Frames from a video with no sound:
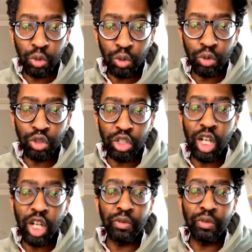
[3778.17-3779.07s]
all your
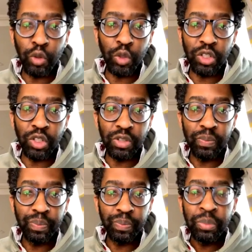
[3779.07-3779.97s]
time and focus.
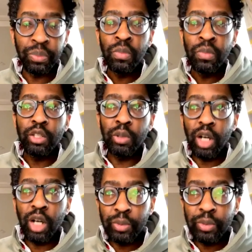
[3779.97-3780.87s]
So I would